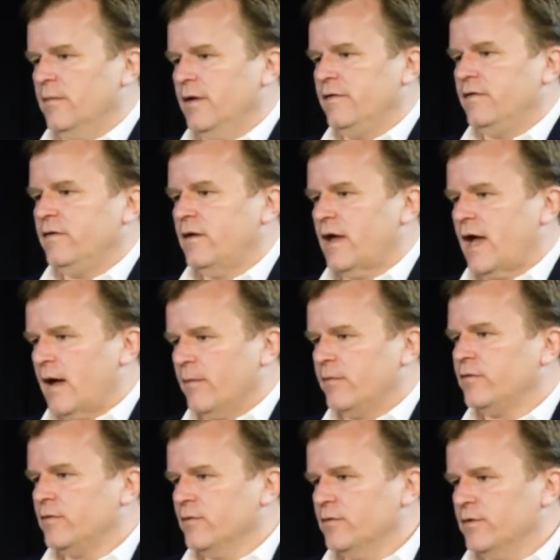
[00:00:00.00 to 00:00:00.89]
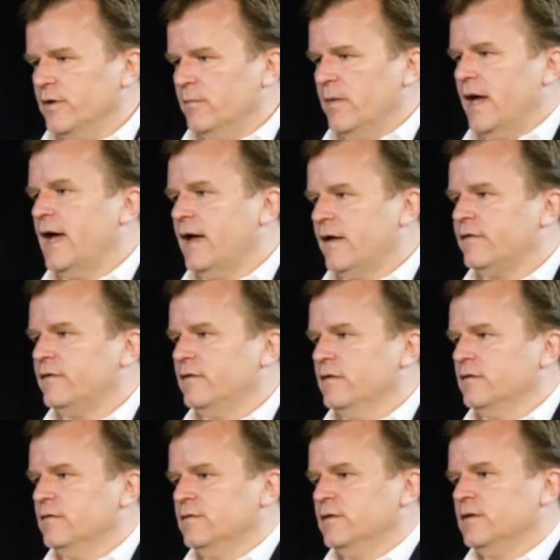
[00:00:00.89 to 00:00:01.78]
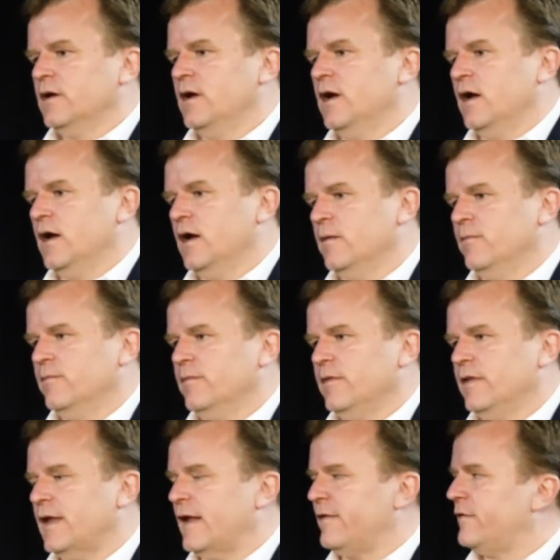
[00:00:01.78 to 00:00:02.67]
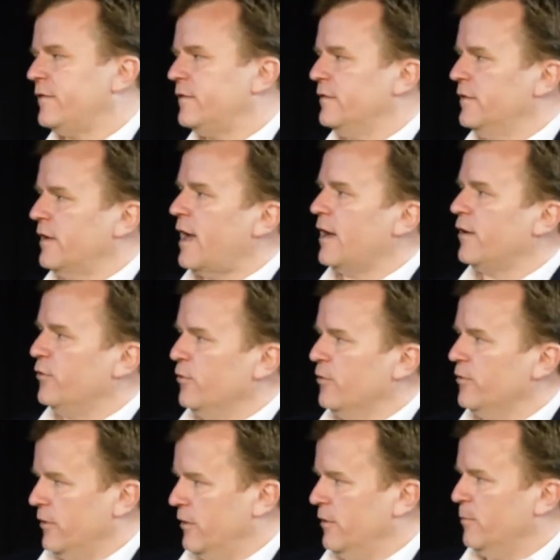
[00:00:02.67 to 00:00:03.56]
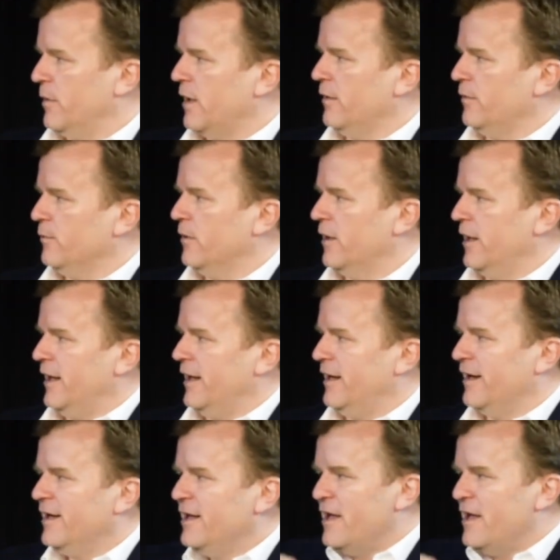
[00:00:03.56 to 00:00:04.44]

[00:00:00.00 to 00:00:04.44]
it's absolutely massive. That's not good, by the way.